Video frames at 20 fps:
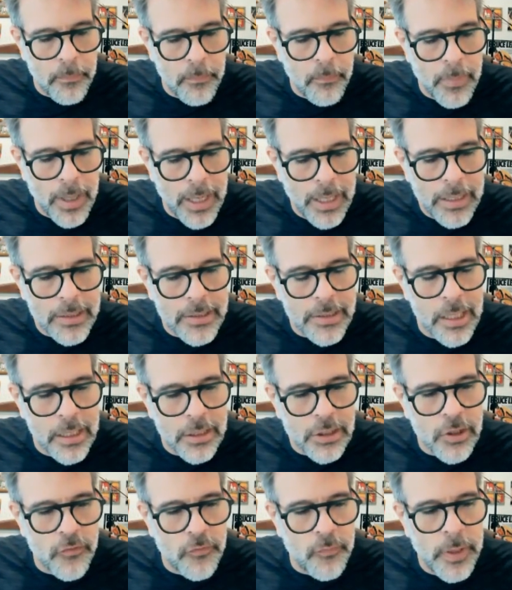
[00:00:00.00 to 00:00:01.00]

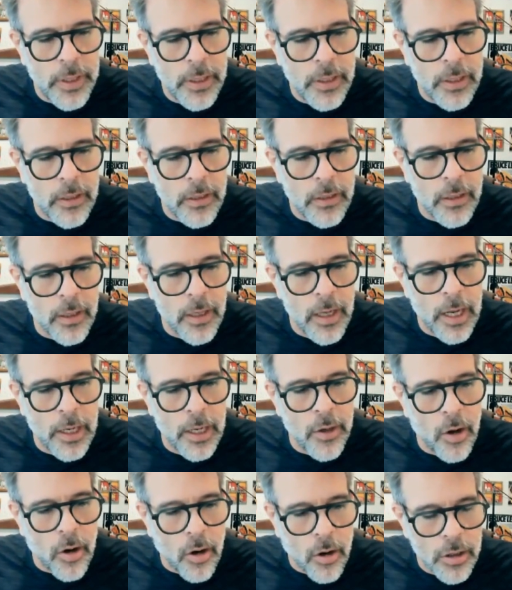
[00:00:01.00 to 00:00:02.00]
mindset of being
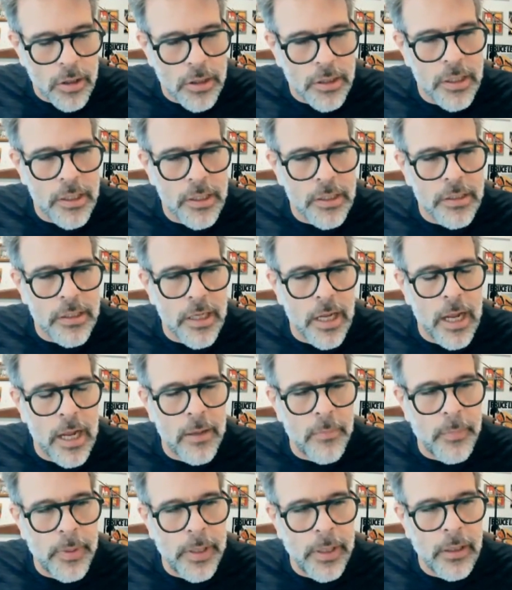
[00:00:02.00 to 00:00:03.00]
an artist
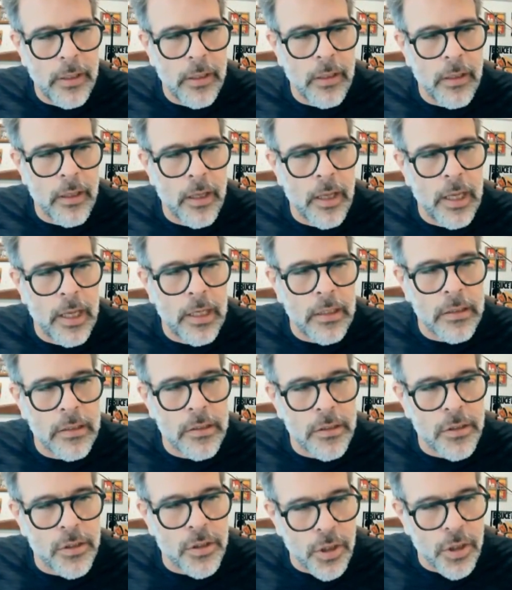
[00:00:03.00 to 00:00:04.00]
and being a
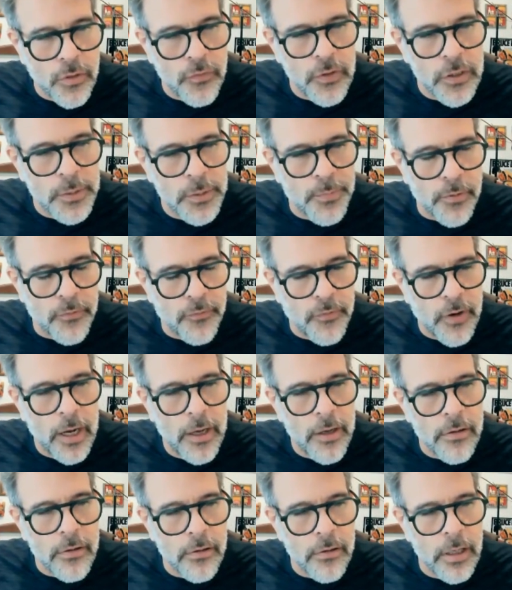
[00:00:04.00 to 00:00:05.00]
service
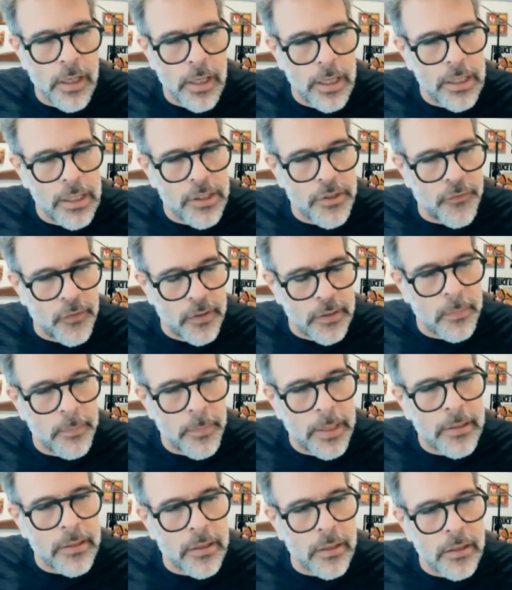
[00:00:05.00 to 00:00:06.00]
provider is
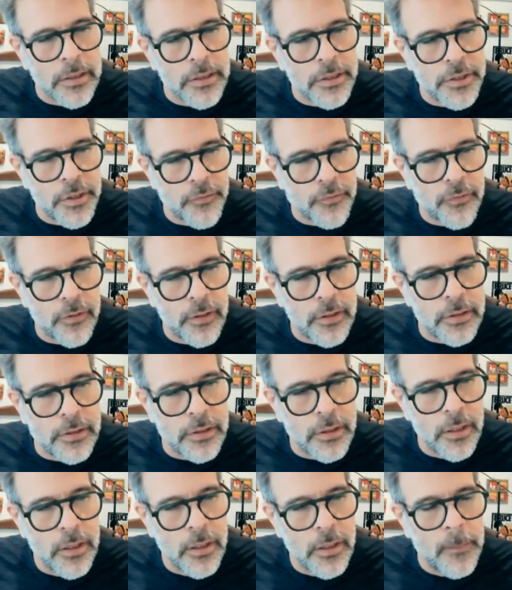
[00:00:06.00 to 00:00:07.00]
fundamentally
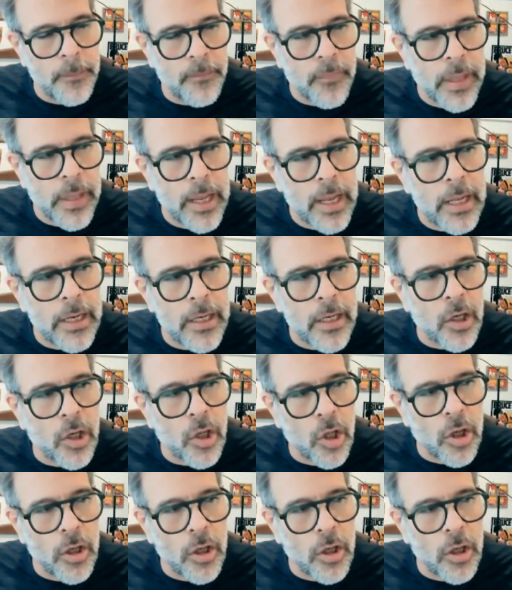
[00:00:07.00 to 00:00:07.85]
different. And